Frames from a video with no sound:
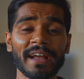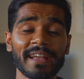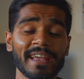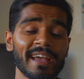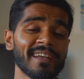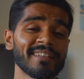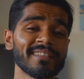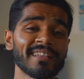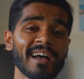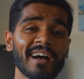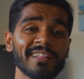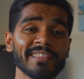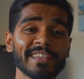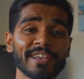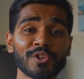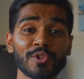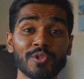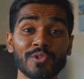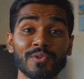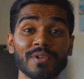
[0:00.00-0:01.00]
Again, I'll
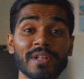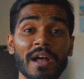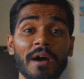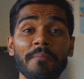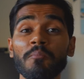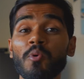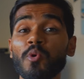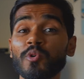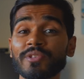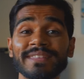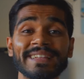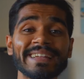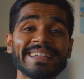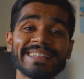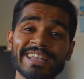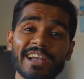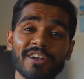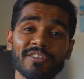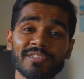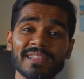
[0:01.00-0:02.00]
include a more
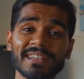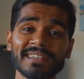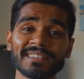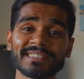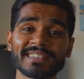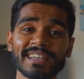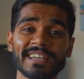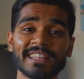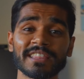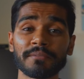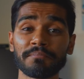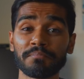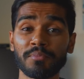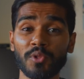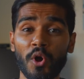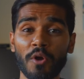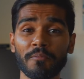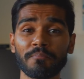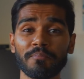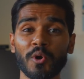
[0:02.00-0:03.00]
detailed list in the
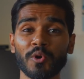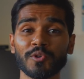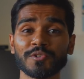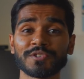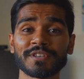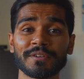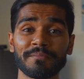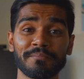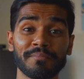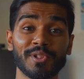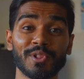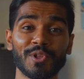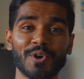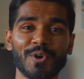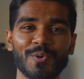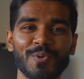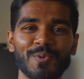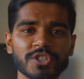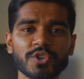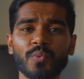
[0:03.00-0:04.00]
blog post
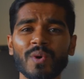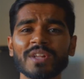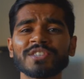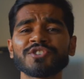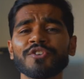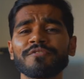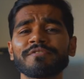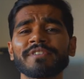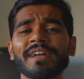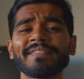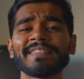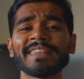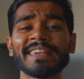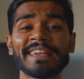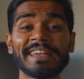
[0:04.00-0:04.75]
below. So once you've done the